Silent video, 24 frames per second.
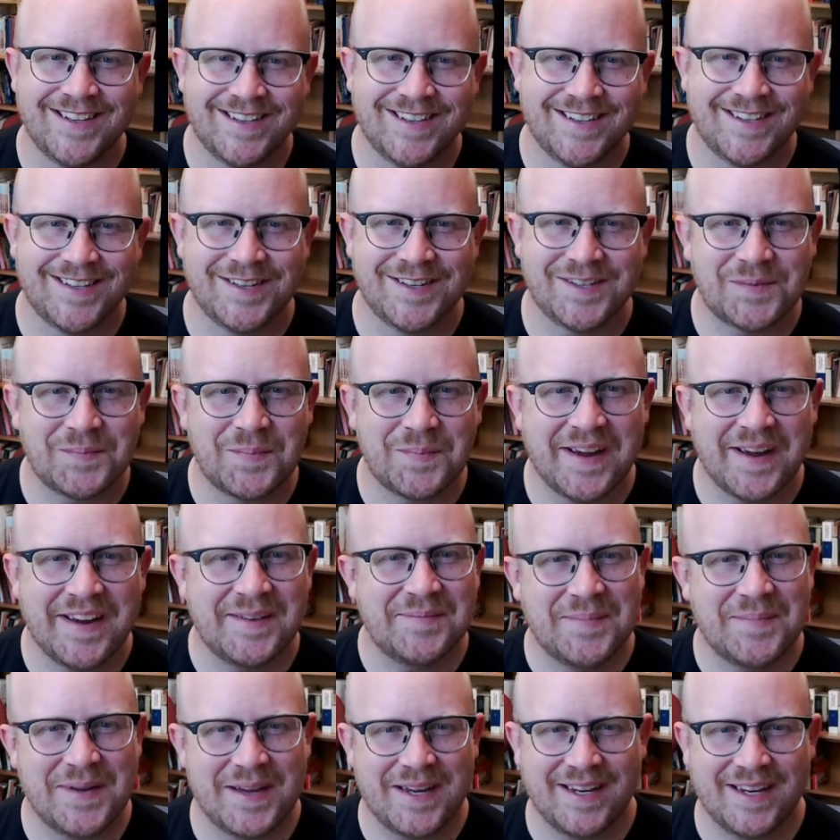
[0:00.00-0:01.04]

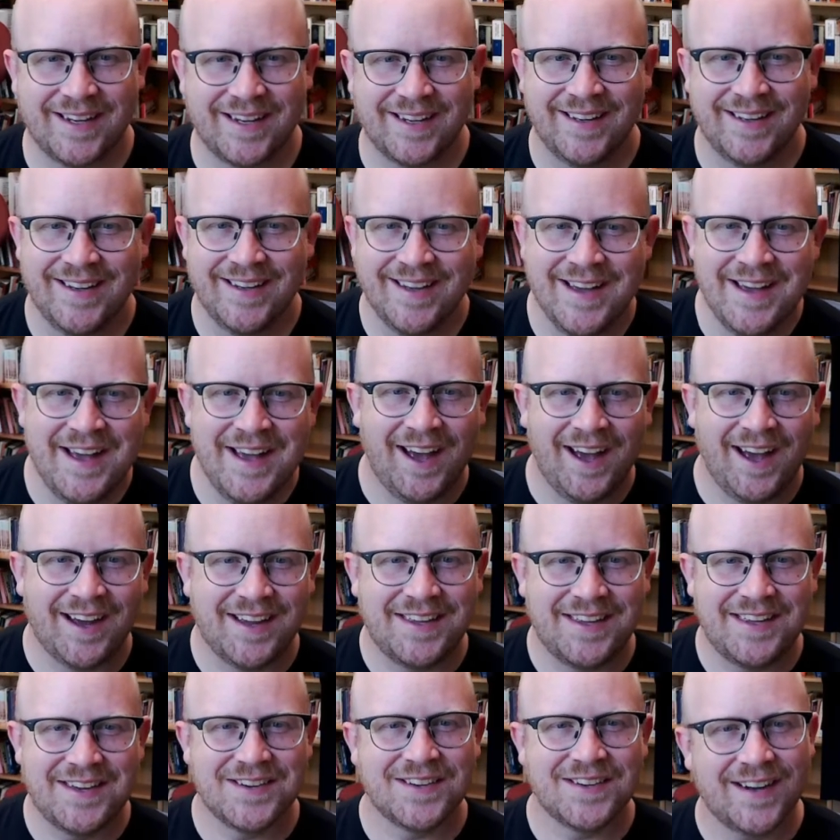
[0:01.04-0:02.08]
Despite being a
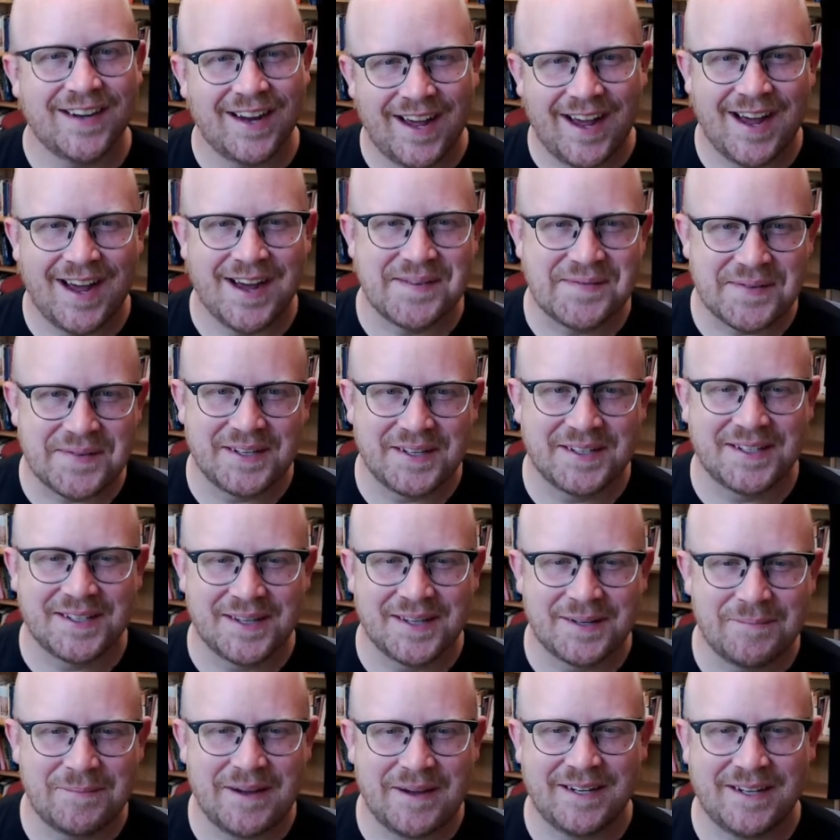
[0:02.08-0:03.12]
year and a half into the
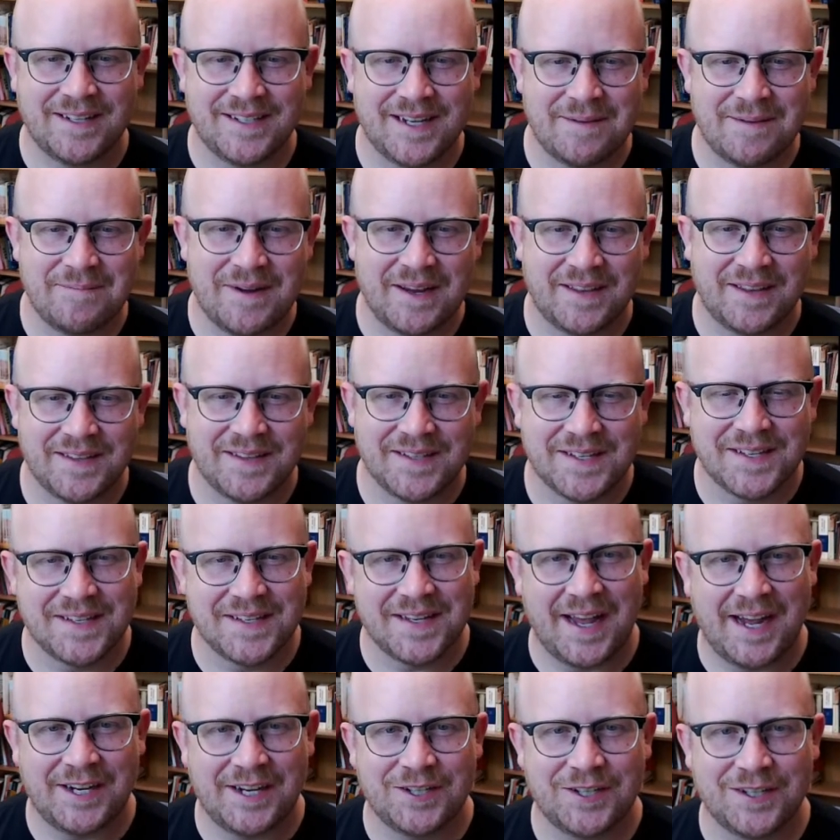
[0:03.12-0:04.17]
pandemic, this is
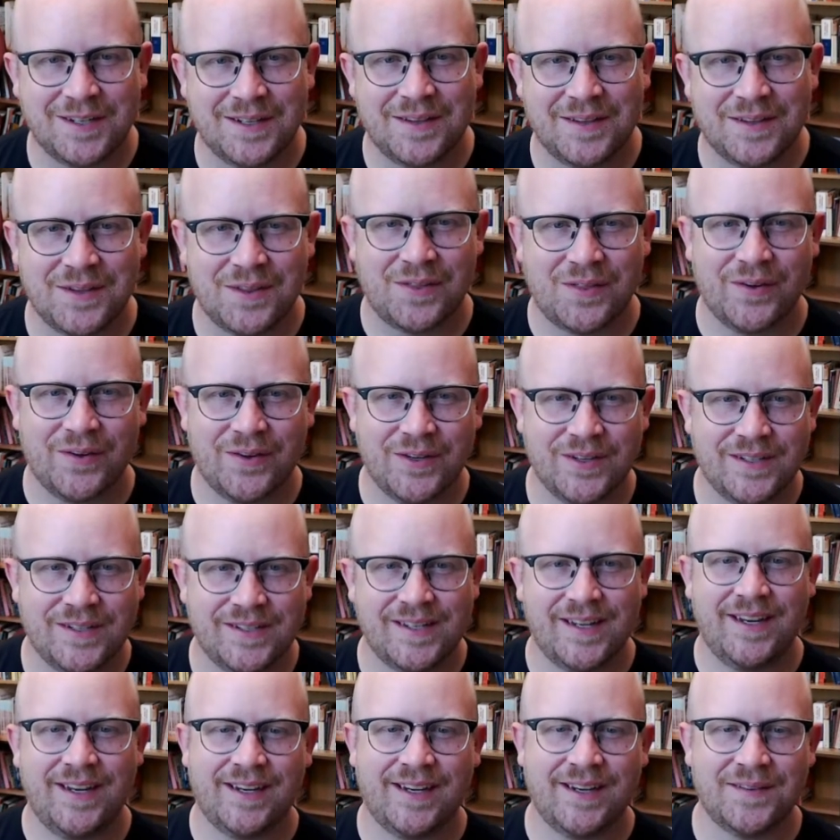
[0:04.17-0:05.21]
actually the third
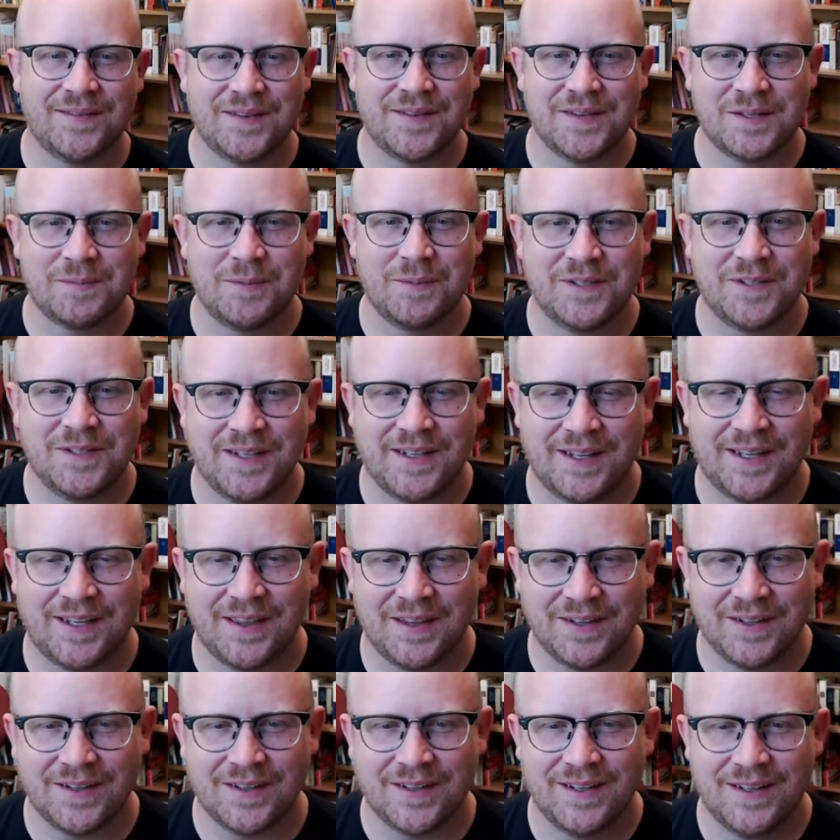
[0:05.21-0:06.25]
take of this
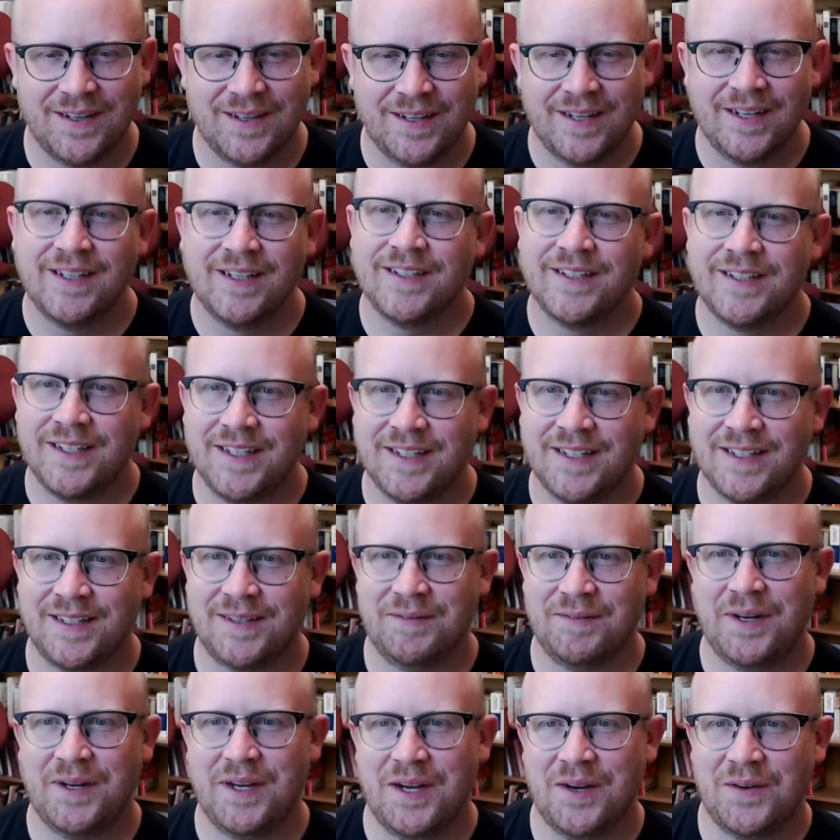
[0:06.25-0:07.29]
particular daily
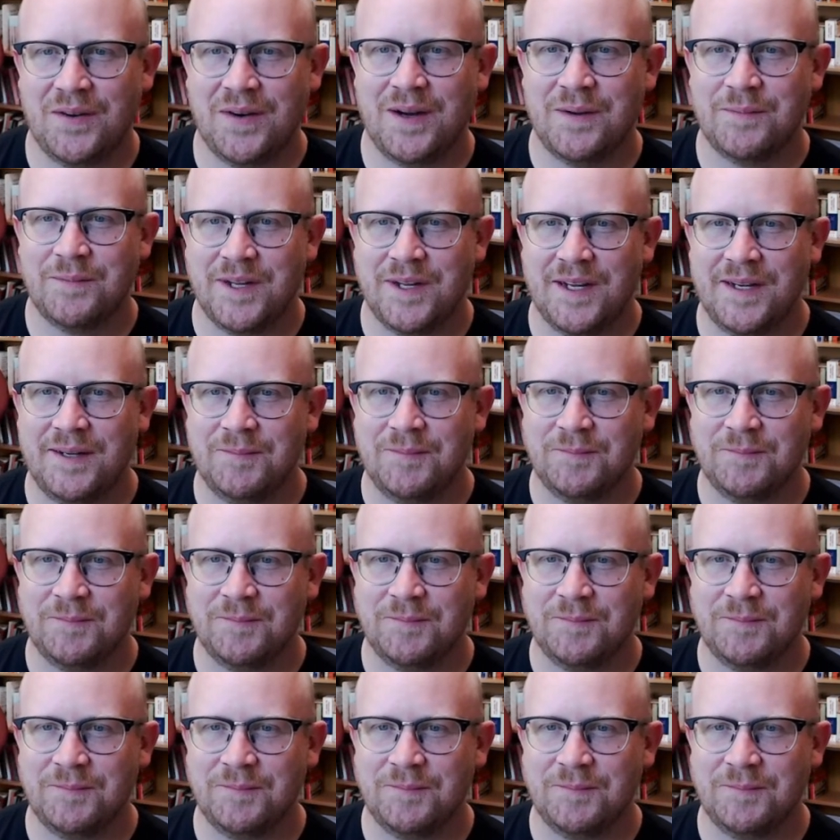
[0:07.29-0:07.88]
video update.